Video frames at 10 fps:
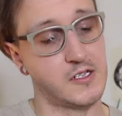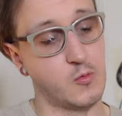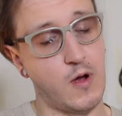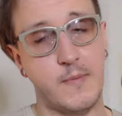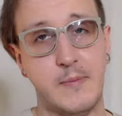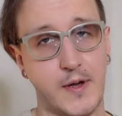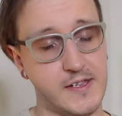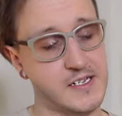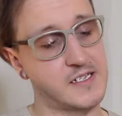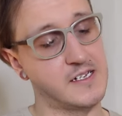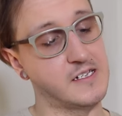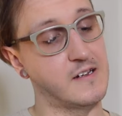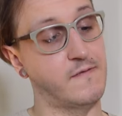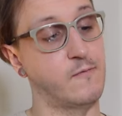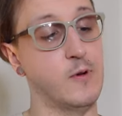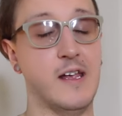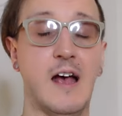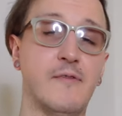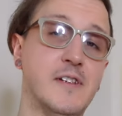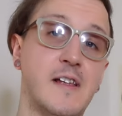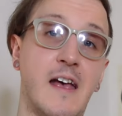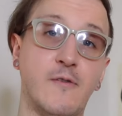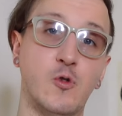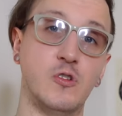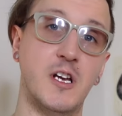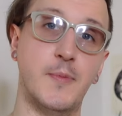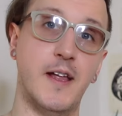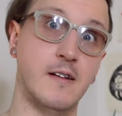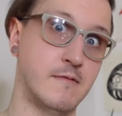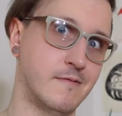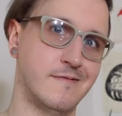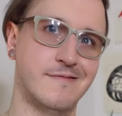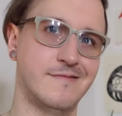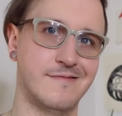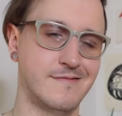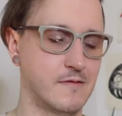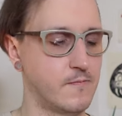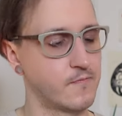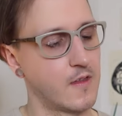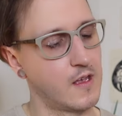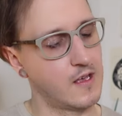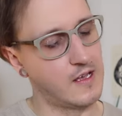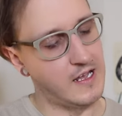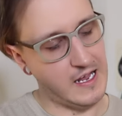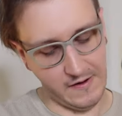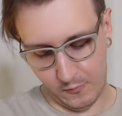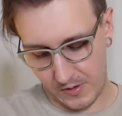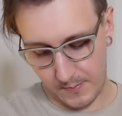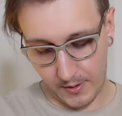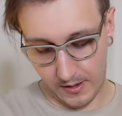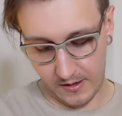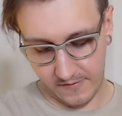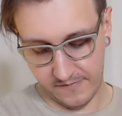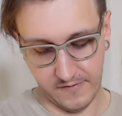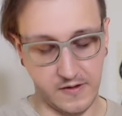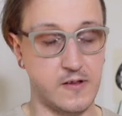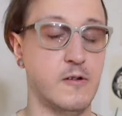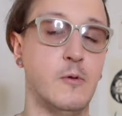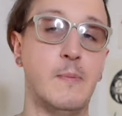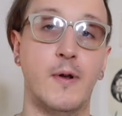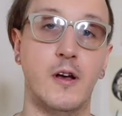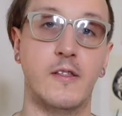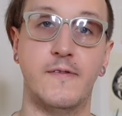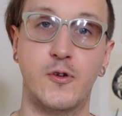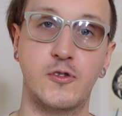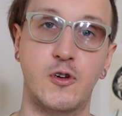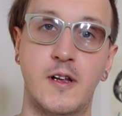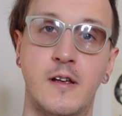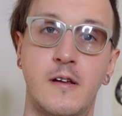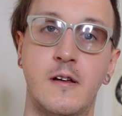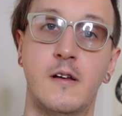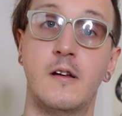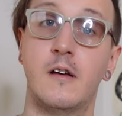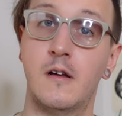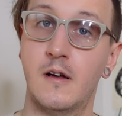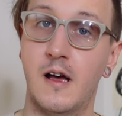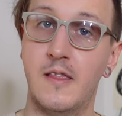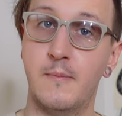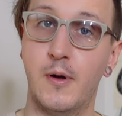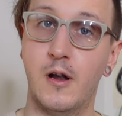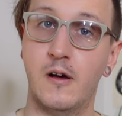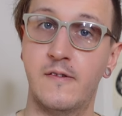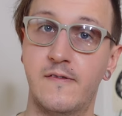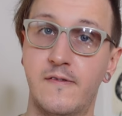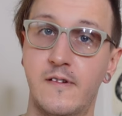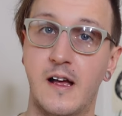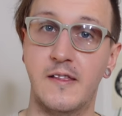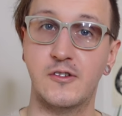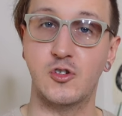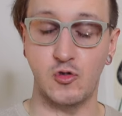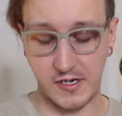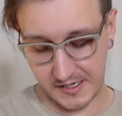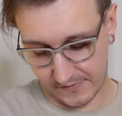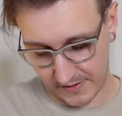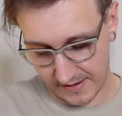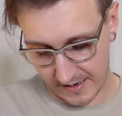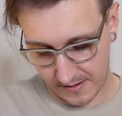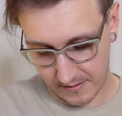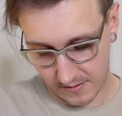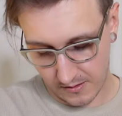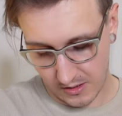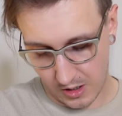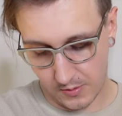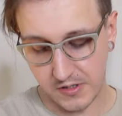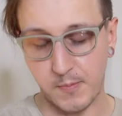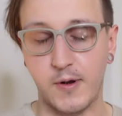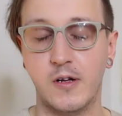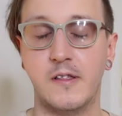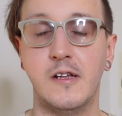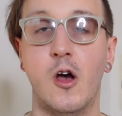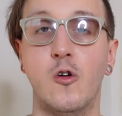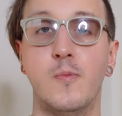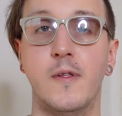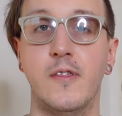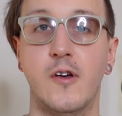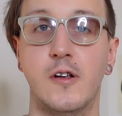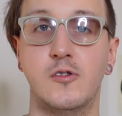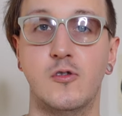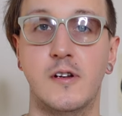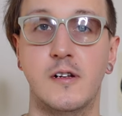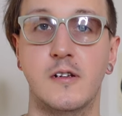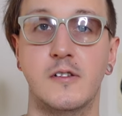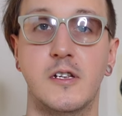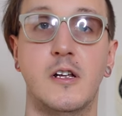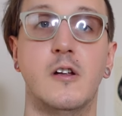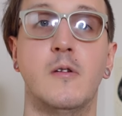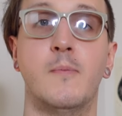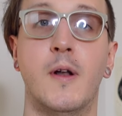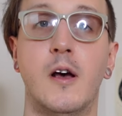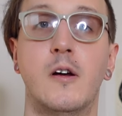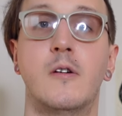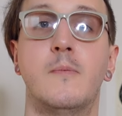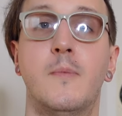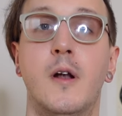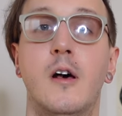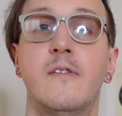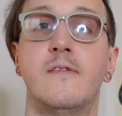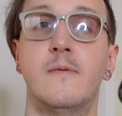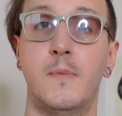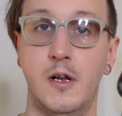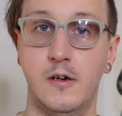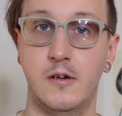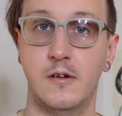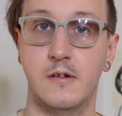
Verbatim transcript: So what I mean by this is if we have this F chord shape again, if we pull off, we pluck the fourth string and then pull off, and then straight after that, I want you to pluck the open third string. So you're going to pluck, pull off, pluck,